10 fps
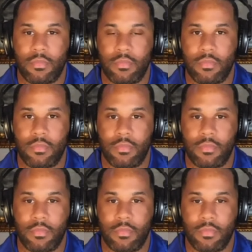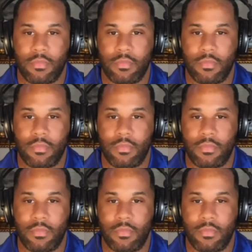
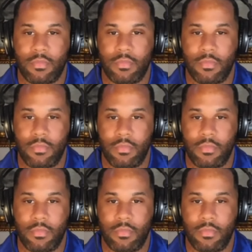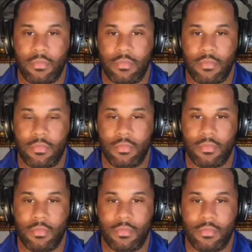
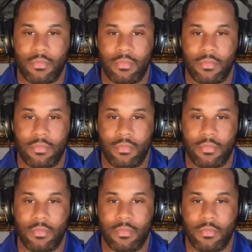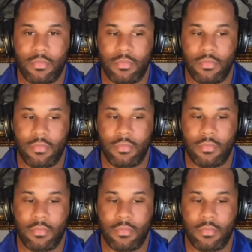The person shown says nothing.